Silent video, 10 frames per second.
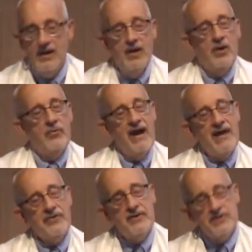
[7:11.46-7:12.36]

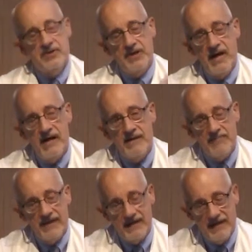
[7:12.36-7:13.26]
Rather, John
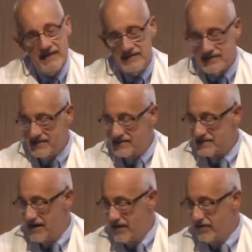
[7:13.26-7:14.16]
begins his
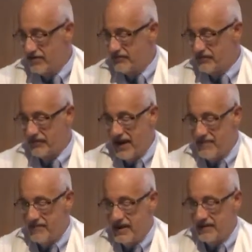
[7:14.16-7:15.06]
narrative of that
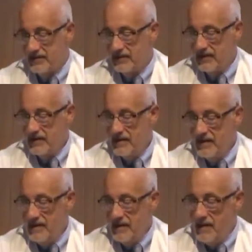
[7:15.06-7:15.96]
meal
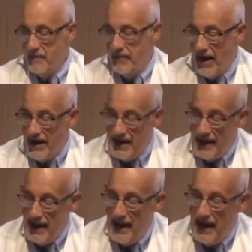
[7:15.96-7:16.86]
by
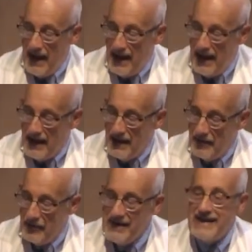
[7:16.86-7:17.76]

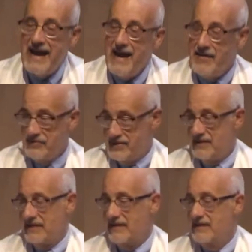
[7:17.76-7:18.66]
recounting
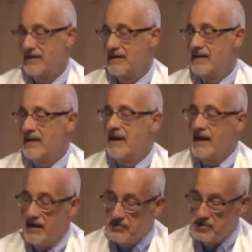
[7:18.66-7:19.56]

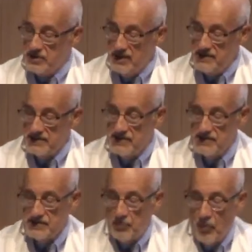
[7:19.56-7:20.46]
how Jesus
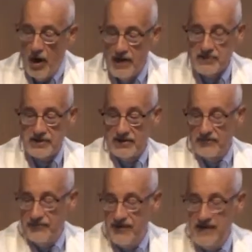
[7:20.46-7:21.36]
washed the
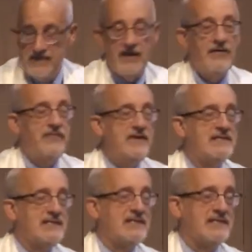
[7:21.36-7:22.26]
feet of his
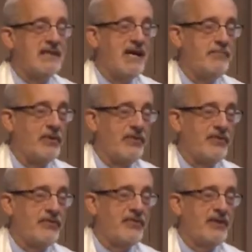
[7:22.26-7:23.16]

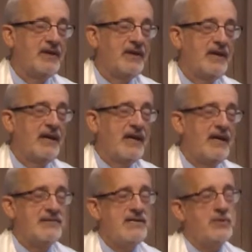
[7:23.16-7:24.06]
disciples
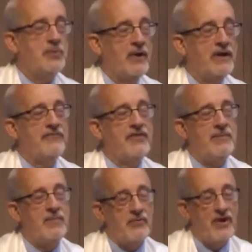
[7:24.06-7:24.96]
as each one of them
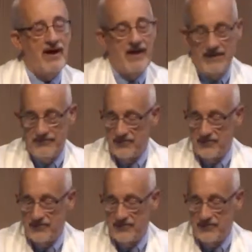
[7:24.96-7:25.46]
arrived.